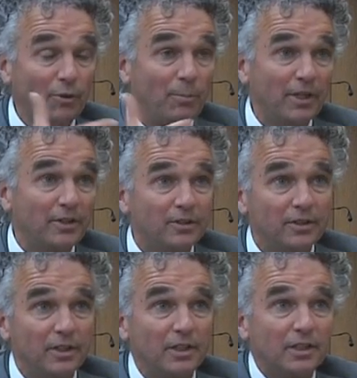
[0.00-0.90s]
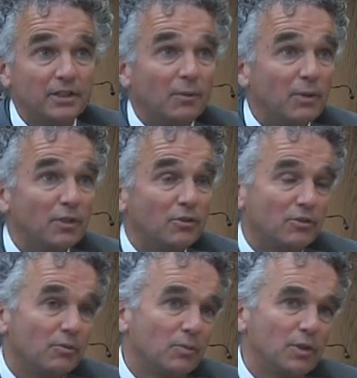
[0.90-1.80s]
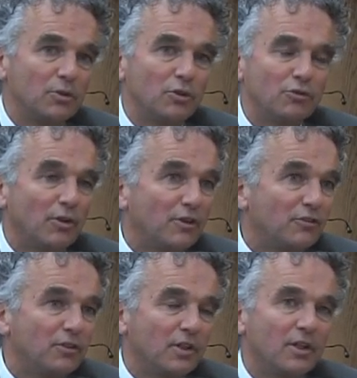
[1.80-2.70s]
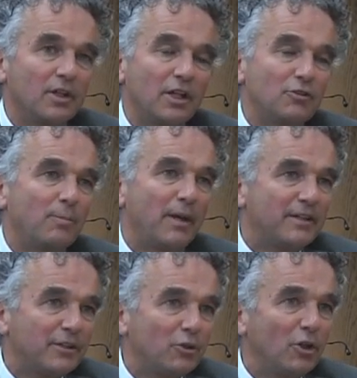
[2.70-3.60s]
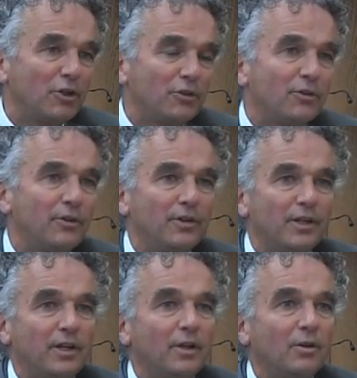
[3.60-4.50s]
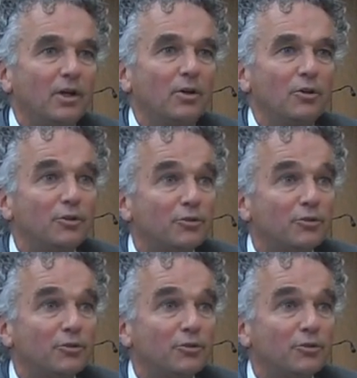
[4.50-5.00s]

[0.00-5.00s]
for the better, uh, yeah, we could we could also ex uh, expand that on other uh,